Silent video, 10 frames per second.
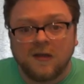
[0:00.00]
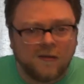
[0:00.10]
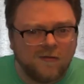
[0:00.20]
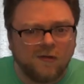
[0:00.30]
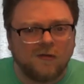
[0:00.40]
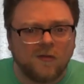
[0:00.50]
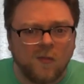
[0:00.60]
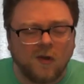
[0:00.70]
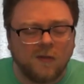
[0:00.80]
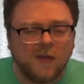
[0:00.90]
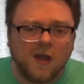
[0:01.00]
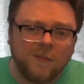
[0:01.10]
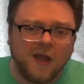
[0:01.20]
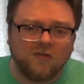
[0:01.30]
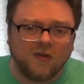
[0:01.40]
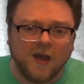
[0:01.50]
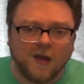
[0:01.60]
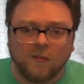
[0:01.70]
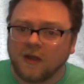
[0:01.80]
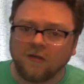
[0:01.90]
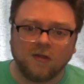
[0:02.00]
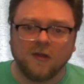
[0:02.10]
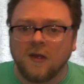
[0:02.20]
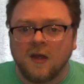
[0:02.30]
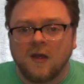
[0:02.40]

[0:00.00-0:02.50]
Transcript: consider supporting me on Patreon because the,